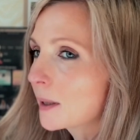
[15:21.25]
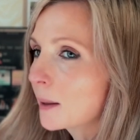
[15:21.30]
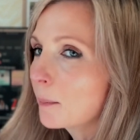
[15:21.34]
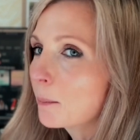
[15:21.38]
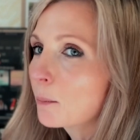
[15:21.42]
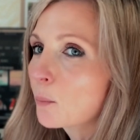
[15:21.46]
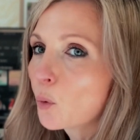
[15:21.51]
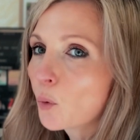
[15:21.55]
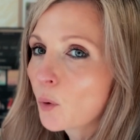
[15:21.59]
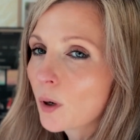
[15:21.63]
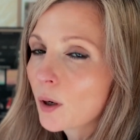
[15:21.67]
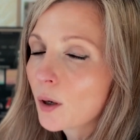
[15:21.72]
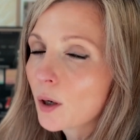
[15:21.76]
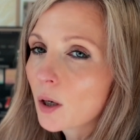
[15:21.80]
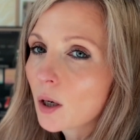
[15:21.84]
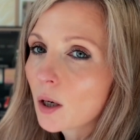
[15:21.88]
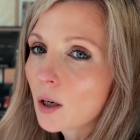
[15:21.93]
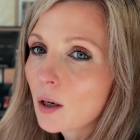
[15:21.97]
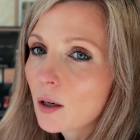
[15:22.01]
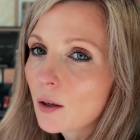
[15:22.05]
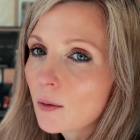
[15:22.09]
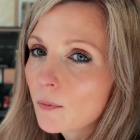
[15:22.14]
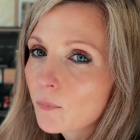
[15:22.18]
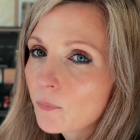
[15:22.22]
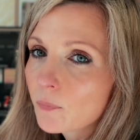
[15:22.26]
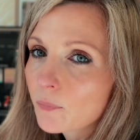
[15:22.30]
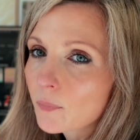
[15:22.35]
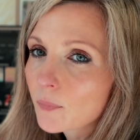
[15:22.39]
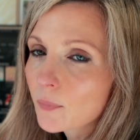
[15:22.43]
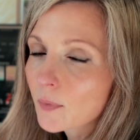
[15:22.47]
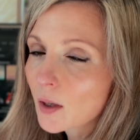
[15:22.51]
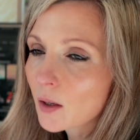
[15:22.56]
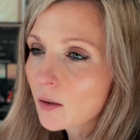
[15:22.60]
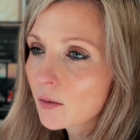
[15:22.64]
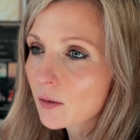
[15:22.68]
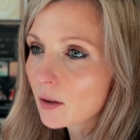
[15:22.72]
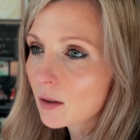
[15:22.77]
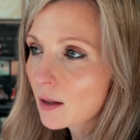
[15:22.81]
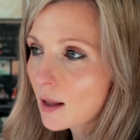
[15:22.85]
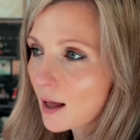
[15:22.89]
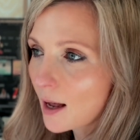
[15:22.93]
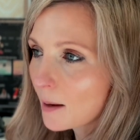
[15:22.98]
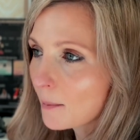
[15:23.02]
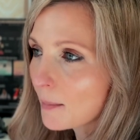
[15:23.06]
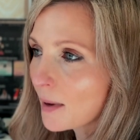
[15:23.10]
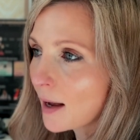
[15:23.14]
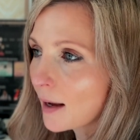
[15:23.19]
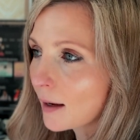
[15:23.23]
more of the
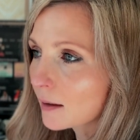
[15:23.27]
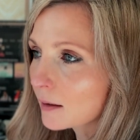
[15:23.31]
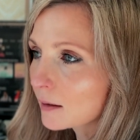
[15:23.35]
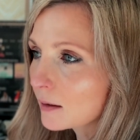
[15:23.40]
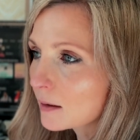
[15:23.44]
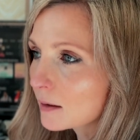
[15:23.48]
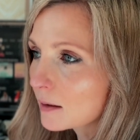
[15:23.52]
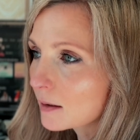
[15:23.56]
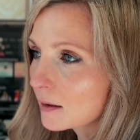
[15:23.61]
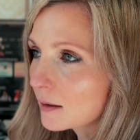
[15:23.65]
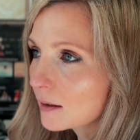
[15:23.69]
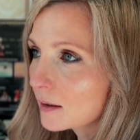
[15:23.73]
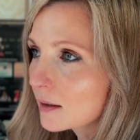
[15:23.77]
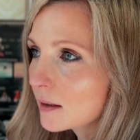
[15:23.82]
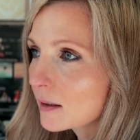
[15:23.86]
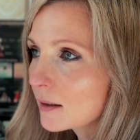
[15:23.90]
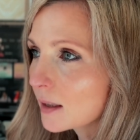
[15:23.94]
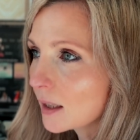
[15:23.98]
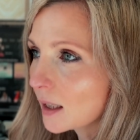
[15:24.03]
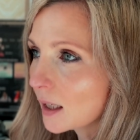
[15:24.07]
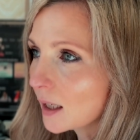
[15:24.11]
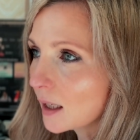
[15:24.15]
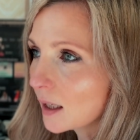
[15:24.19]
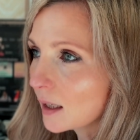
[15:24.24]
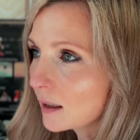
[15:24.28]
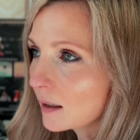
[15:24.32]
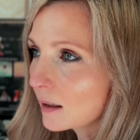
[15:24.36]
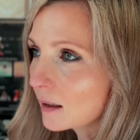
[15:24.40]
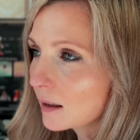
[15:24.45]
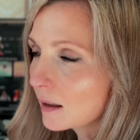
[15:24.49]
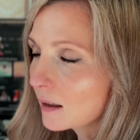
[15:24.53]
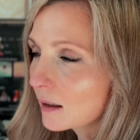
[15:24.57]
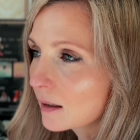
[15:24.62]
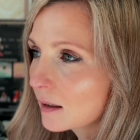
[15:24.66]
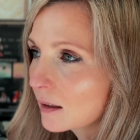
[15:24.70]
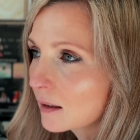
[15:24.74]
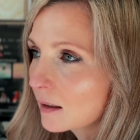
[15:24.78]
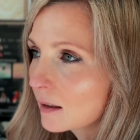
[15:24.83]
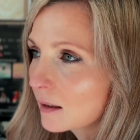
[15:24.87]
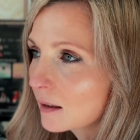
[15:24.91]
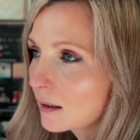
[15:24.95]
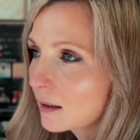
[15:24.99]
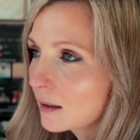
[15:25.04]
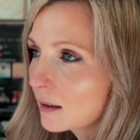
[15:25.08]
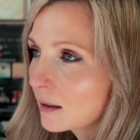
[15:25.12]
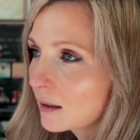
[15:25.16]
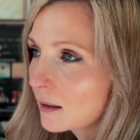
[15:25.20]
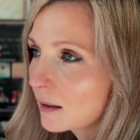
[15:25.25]
climax scene
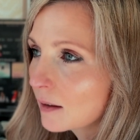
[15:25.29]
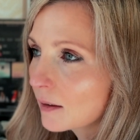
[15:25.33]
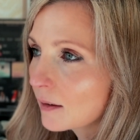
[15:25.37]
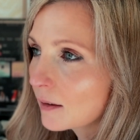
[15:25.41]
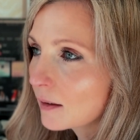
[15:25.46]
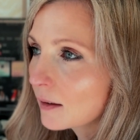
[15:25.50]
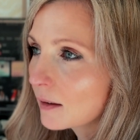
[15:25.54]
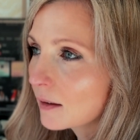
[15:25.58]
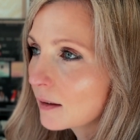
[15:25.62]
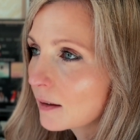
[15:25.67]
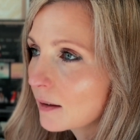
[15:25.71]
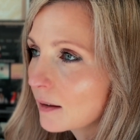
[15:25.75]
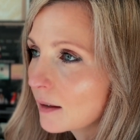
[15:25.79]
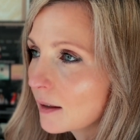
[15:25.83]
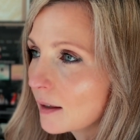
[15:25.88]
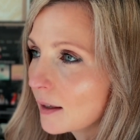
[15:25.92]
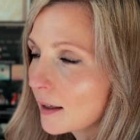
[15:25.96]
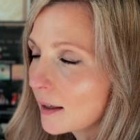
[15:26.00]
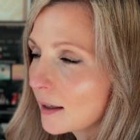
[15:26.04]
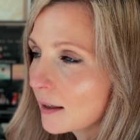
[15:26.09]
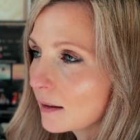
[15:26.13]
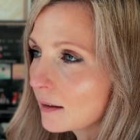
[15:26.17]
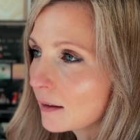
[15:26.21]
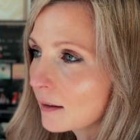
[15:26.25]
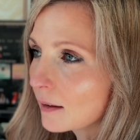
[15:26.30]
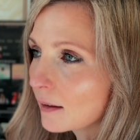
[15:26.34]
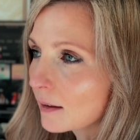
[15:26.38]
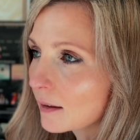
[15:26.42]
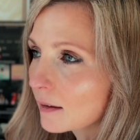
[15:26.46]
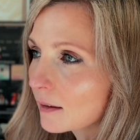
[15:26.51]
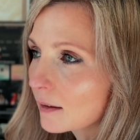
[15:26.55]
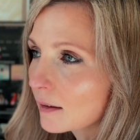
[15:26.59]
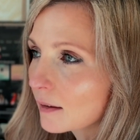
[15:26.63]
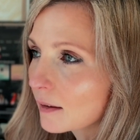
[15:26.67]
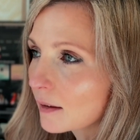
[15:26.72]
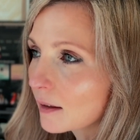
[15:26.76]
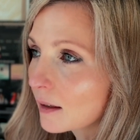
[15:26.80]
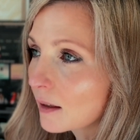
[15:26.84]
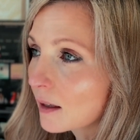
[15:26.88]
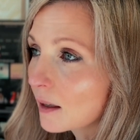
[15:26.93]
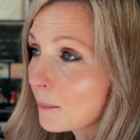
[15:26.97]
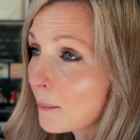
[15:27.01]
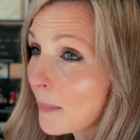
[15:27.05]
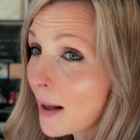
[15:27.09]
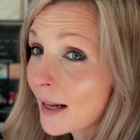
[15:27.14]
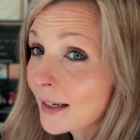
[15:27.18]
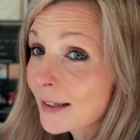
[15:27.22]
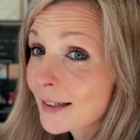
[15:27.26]
and the
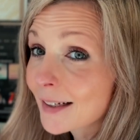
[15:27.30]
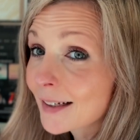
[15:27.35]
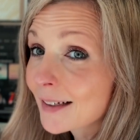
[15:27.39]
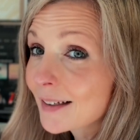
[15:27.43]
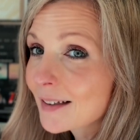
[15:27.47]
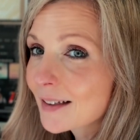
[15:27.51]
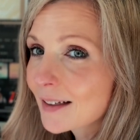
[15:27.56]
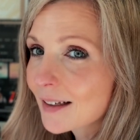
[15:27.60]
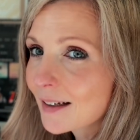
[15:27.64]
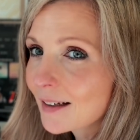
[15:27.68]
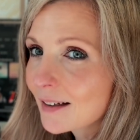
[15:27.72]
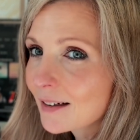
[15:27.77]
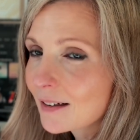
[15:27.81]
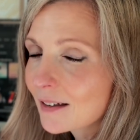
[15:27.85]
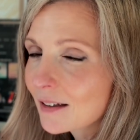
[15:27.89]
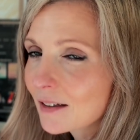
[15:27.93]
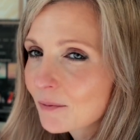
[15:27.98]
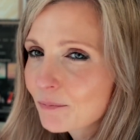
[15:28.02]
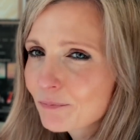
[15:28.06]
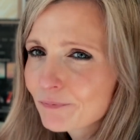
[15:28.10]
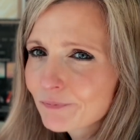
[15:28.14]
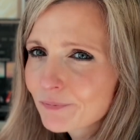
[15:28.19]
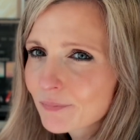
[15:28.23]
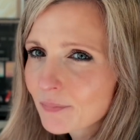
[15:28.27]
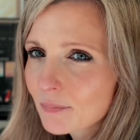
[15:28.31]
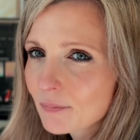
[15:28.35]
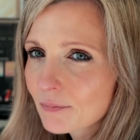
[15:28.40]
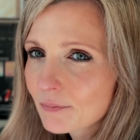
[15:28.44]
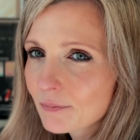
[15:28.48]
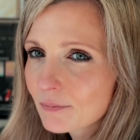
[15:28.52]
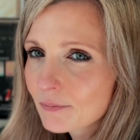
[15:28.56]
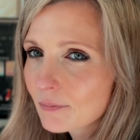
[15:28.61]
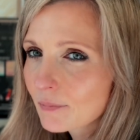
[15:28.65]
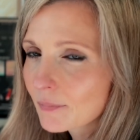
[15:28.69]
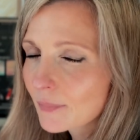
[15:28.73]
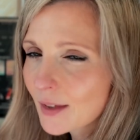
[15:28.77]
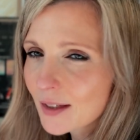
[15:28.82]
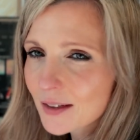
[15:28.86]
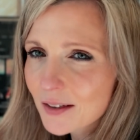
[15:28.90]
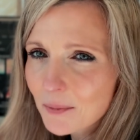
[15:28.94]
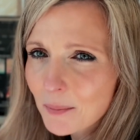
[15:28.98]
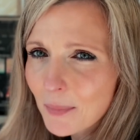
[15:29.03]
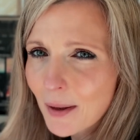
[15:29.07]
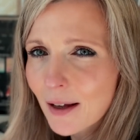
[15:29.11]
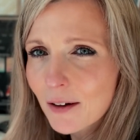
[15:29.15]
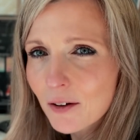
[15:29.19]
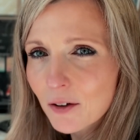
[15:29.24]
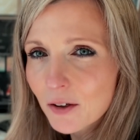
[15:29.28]
climactic scene. Doesn't
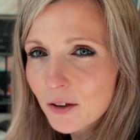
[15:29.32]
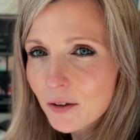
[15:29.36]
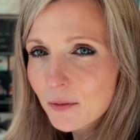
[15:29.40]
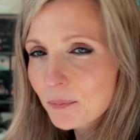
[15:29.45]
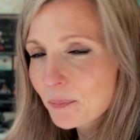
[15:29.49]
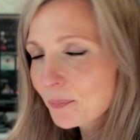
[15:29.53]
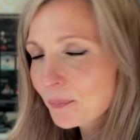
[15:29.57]
matter.